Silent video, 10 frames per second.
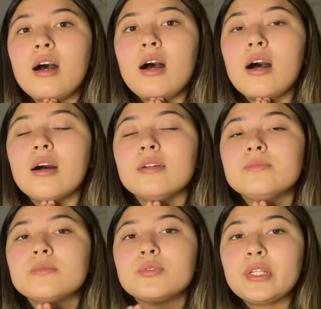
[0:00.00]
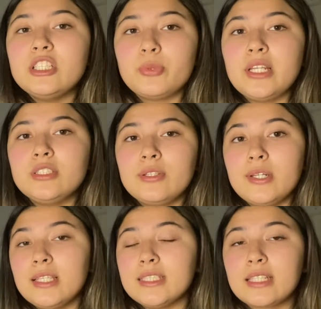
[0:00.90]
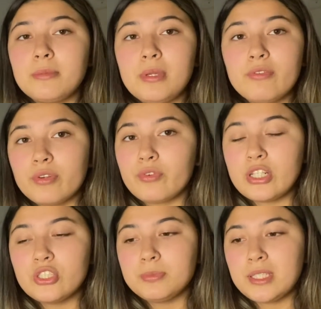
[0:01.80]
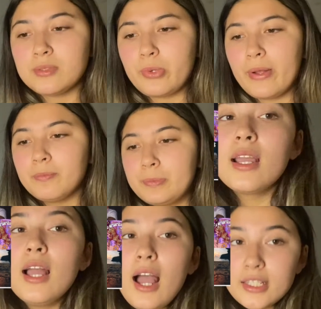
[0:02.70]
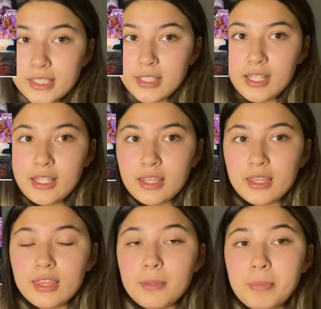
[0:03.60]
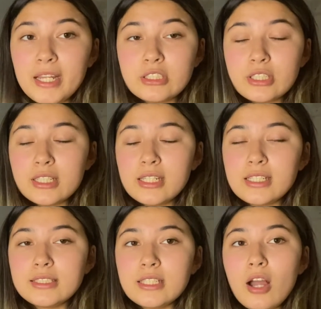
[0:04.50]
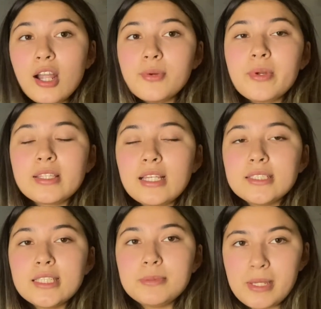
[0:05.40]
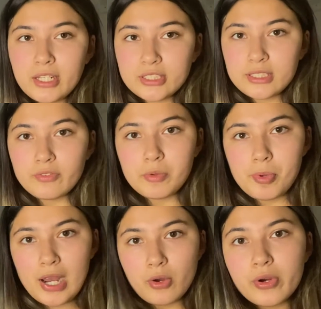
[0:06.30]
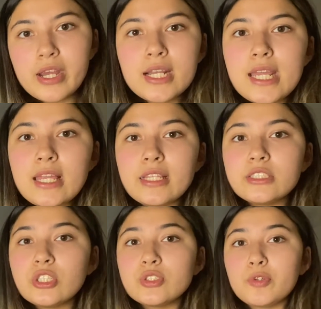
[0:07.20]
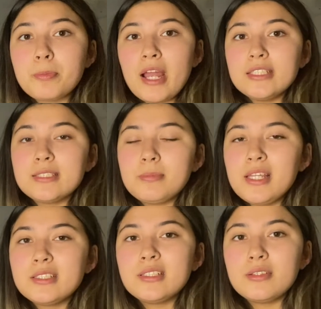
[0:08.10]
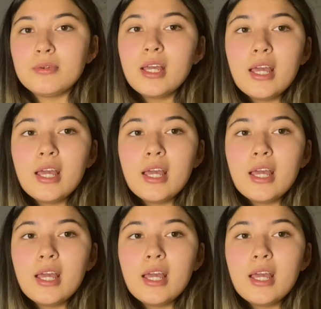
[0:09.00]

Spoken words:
2022, and this can be for friendships as well. Underneath the picture is an artwork that says make yourself a priority, and this just reminds me to